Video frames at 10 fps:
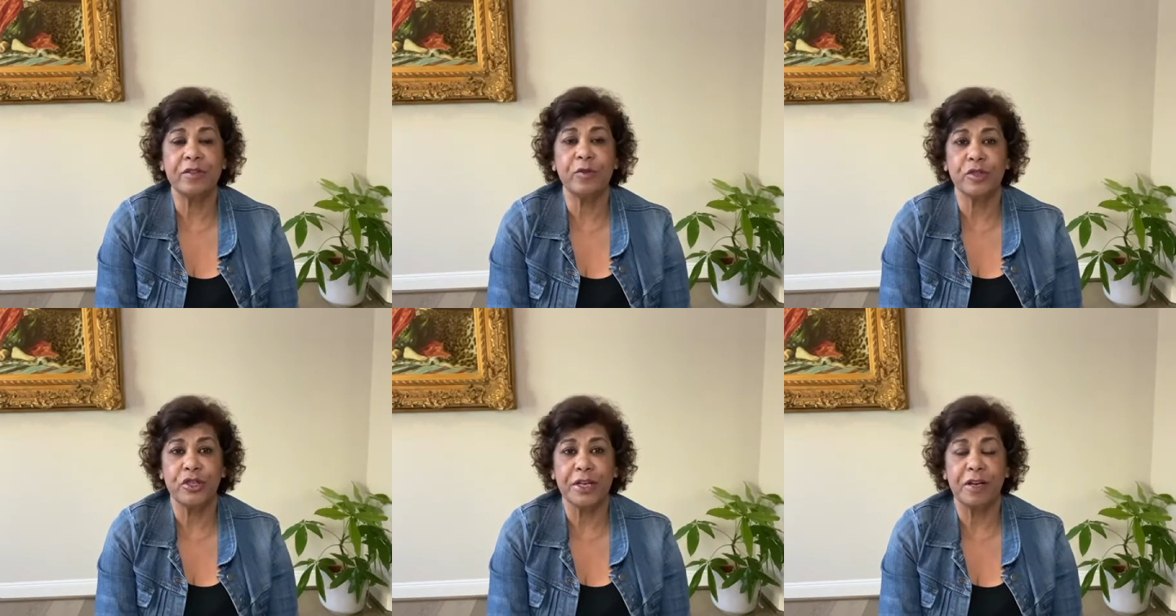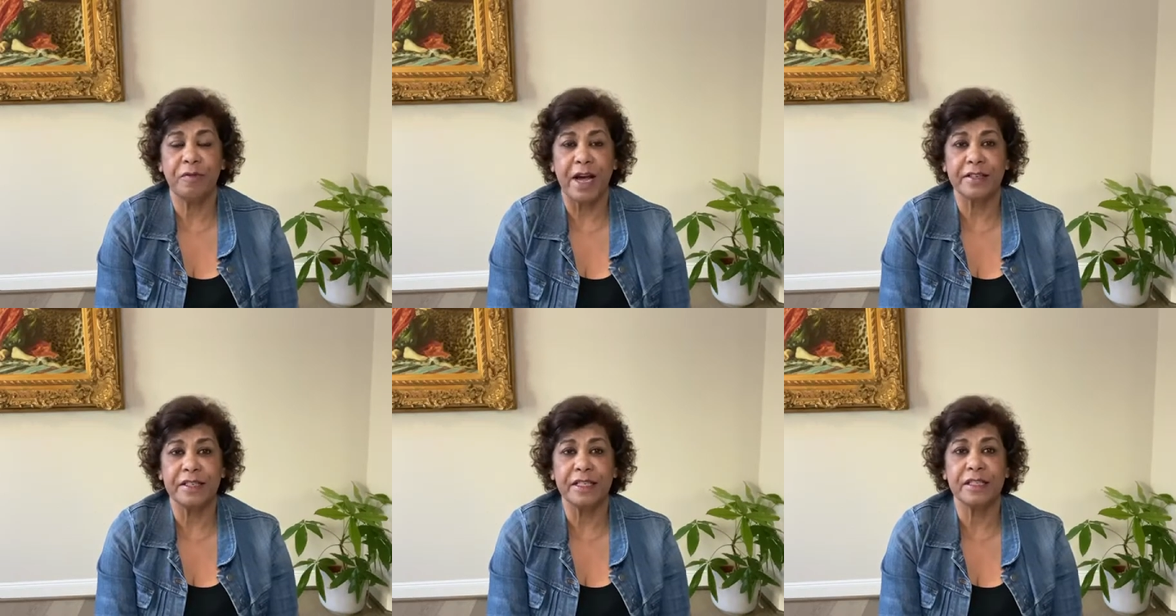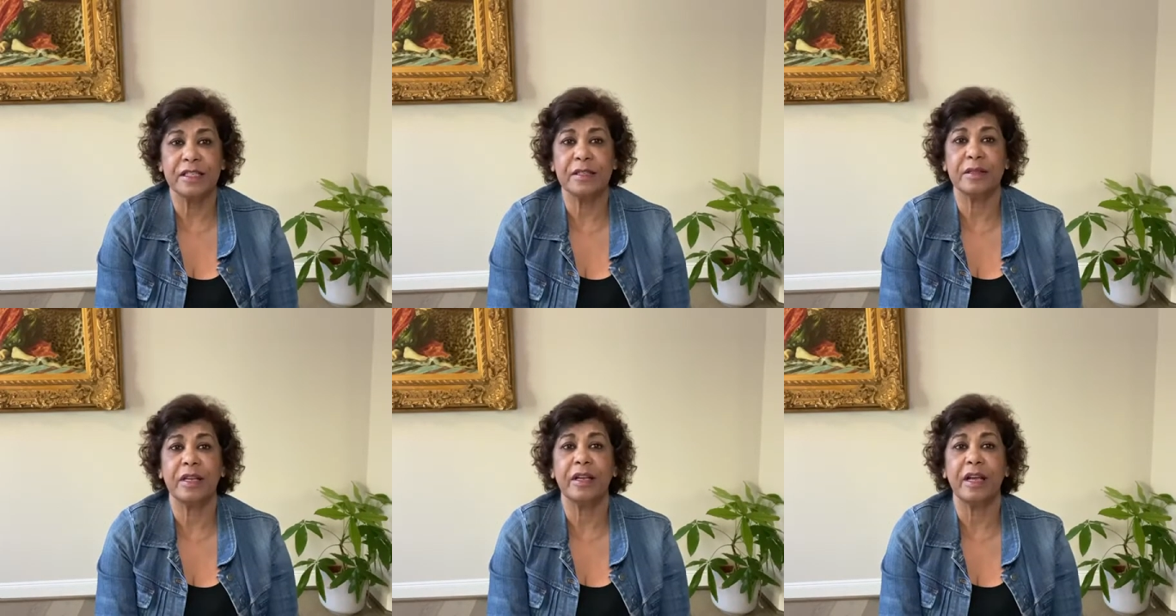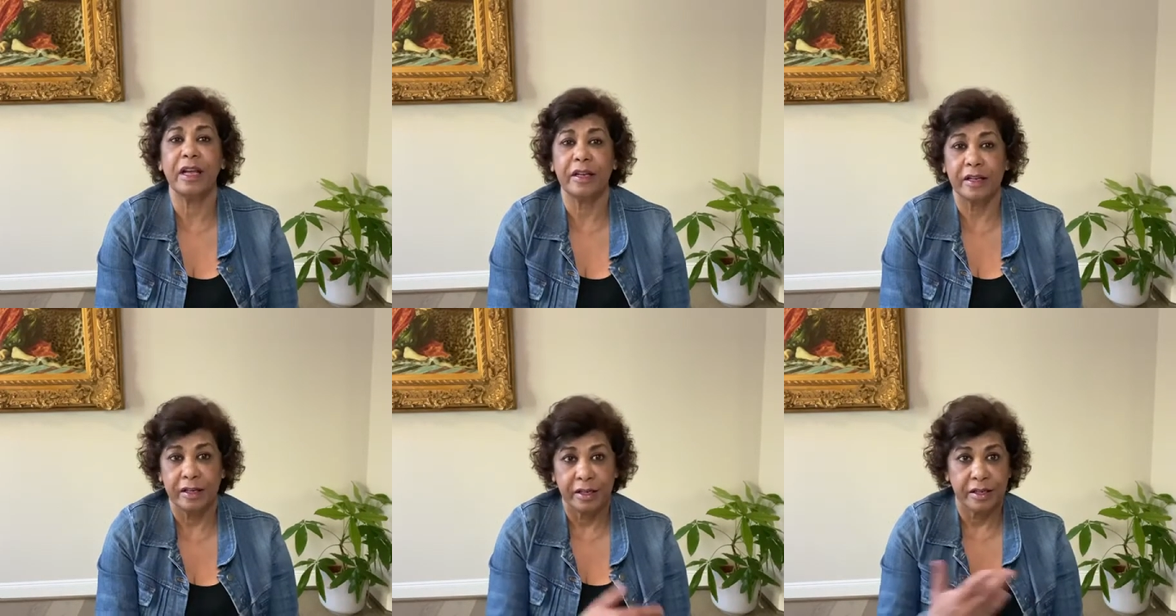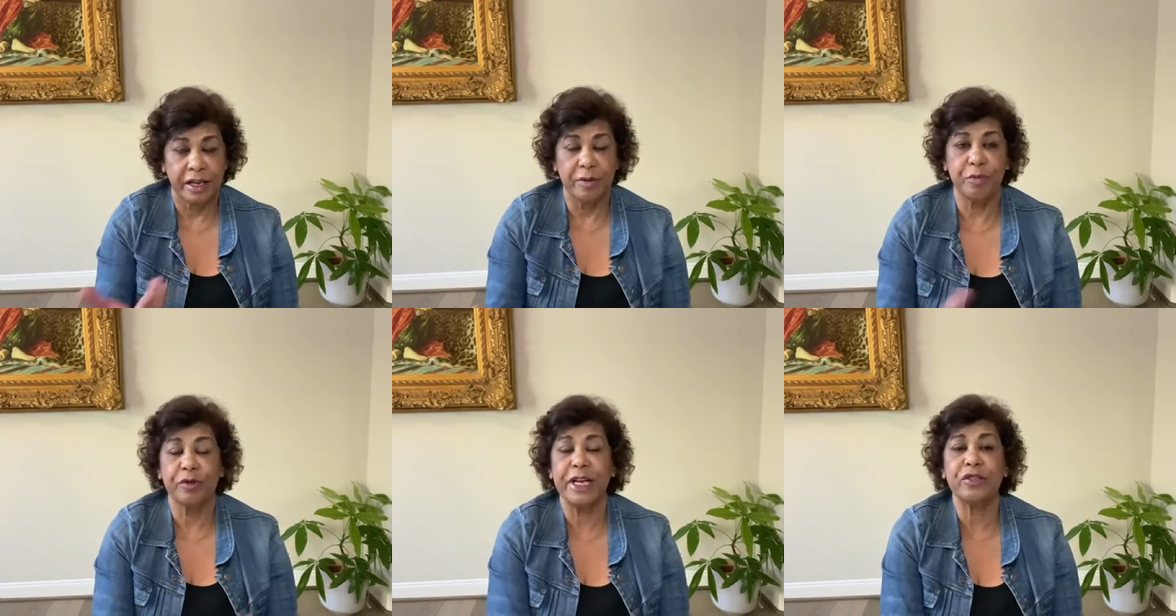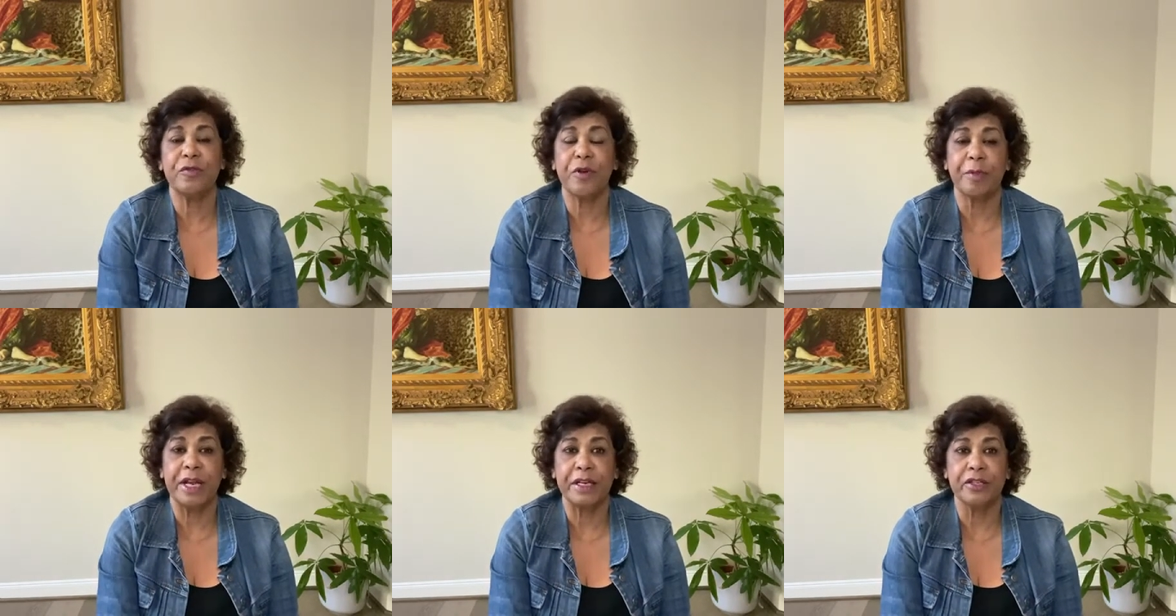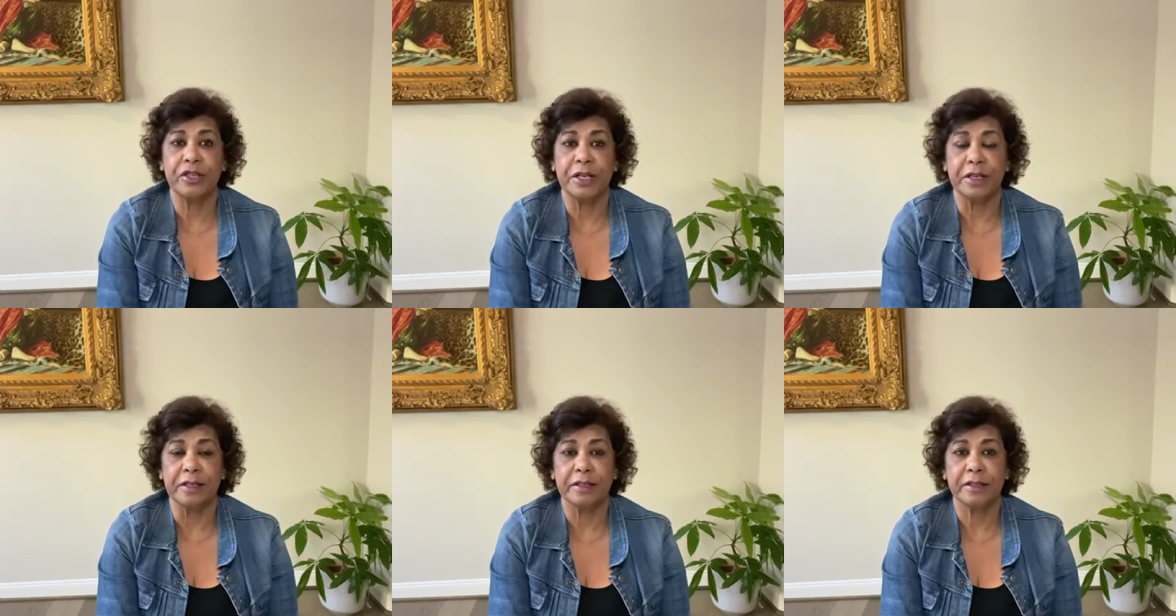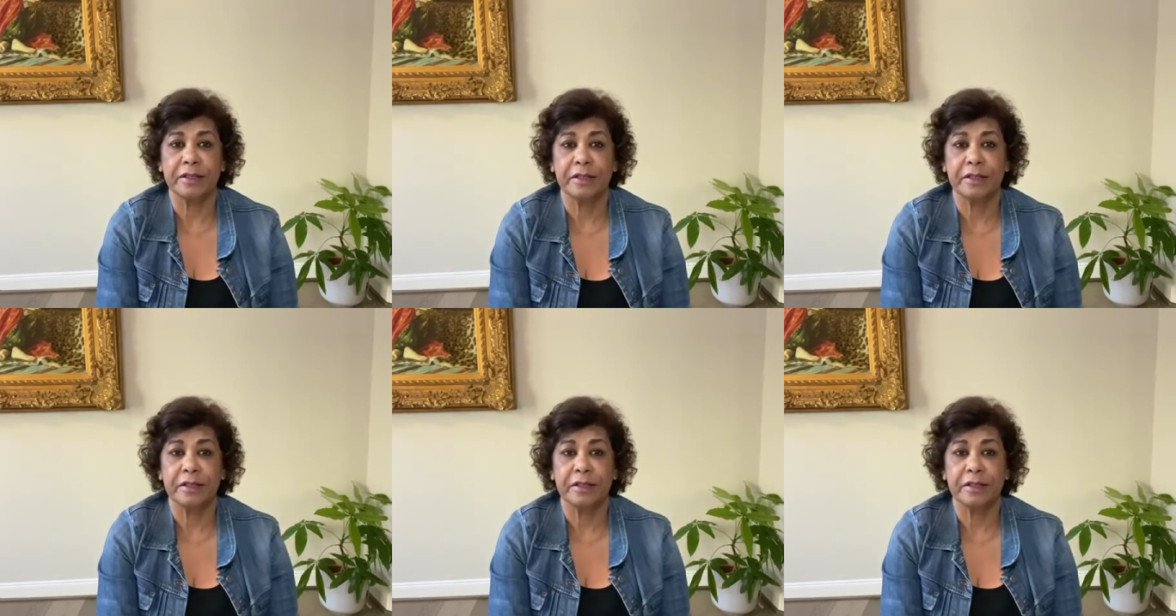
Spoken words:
those shingle vaccines can protect you from getting shingles.